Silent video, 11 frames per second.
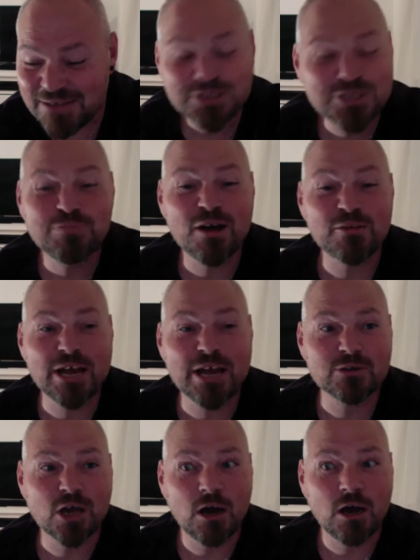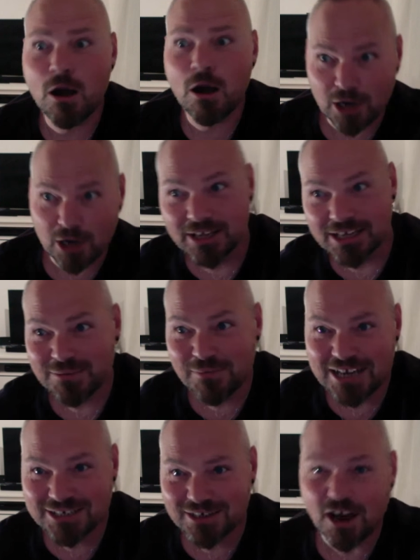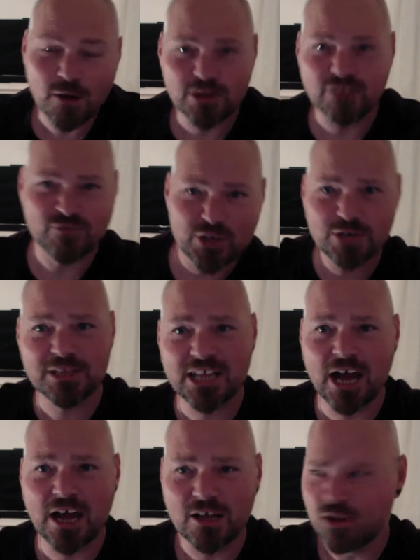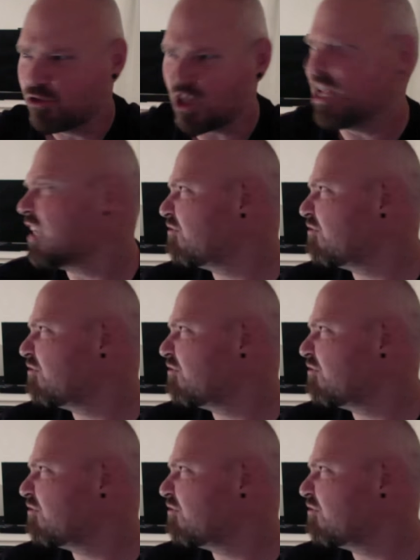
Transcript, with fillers: just blown away. He's like, "Oh my god, that's amazing! Oh, if you're doing that, then that's